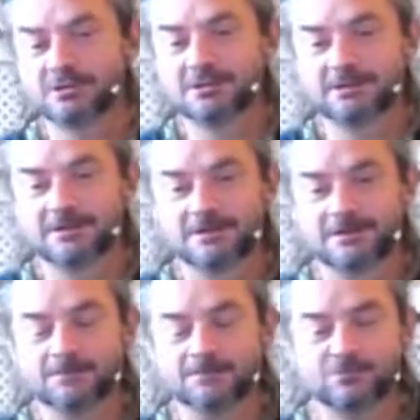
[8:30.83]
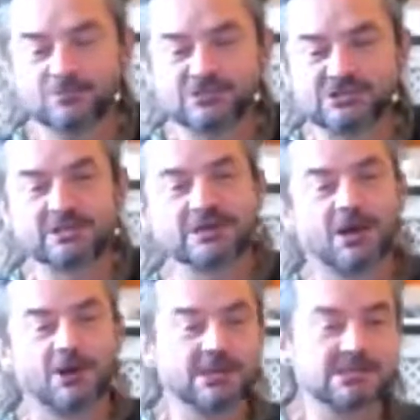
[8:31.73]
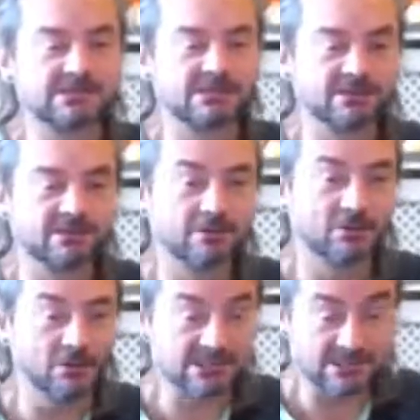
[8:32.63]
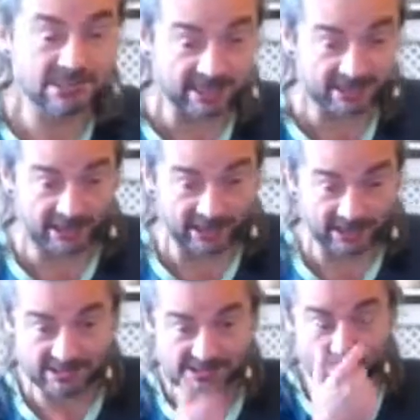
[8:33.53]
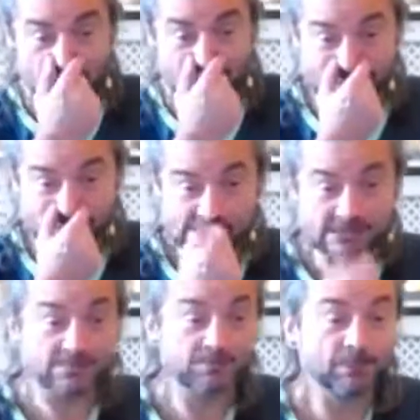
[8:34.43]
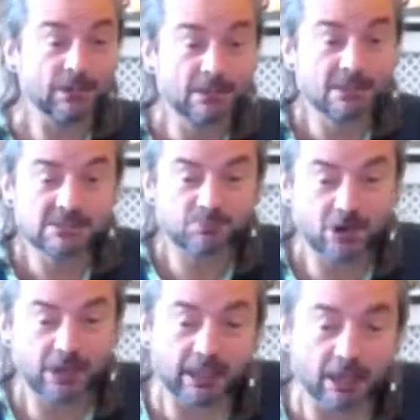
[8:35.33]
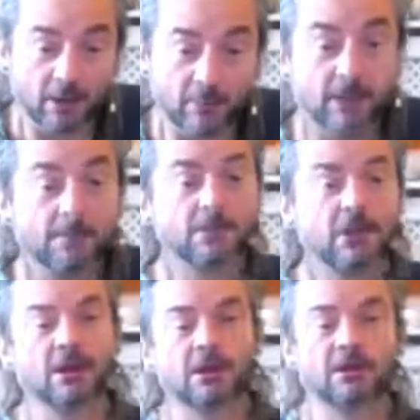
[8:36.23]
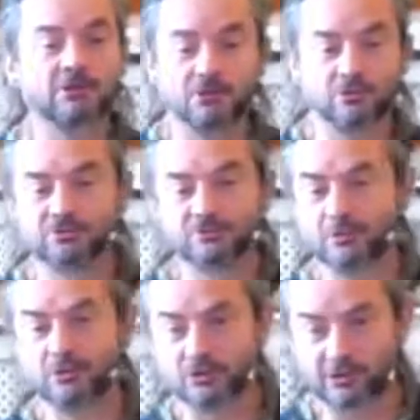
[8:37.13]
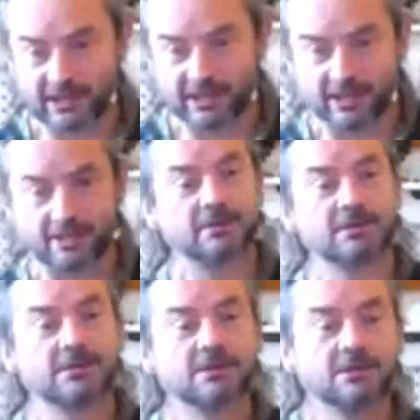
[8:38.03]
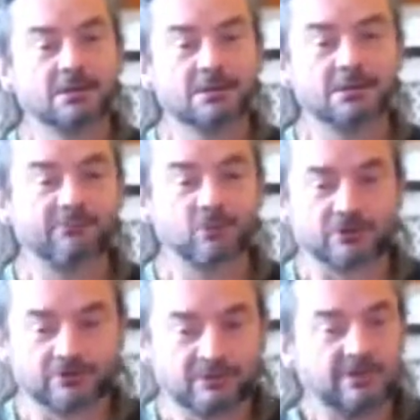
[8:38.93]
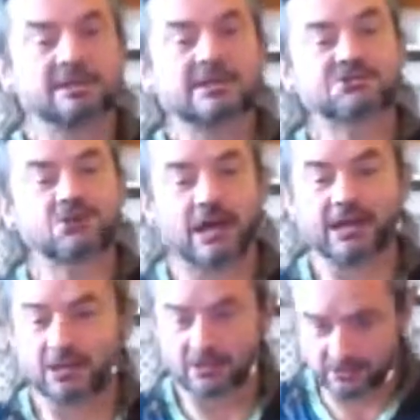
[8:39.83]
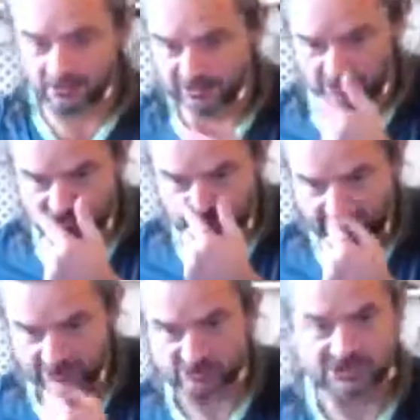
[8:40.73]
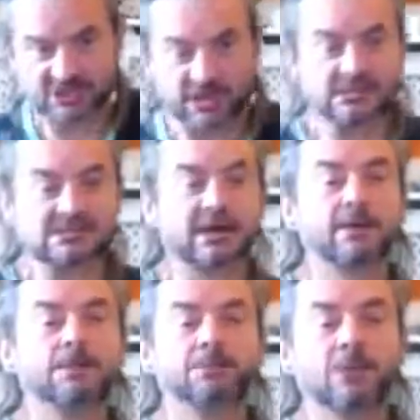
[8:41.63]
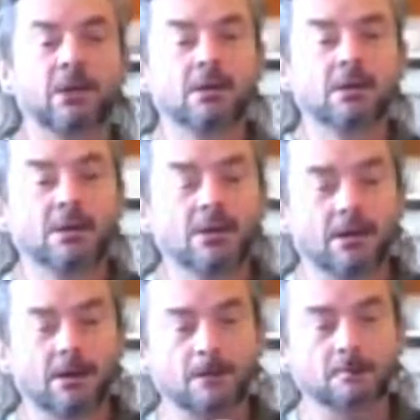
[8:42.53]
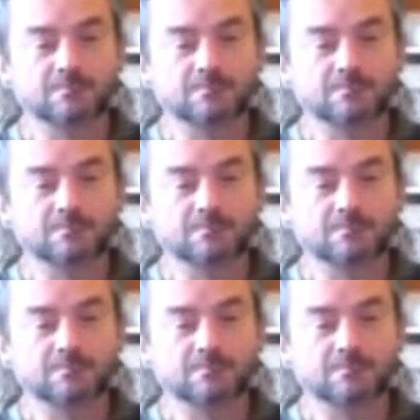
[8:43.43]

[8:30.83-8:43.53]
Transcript: um, Sitkari is a is a technique, is a practice, it's a pranayama, and you can you can do it here. Uh, everyone, let's try it. I, will get on to Gail's question in a second. Um,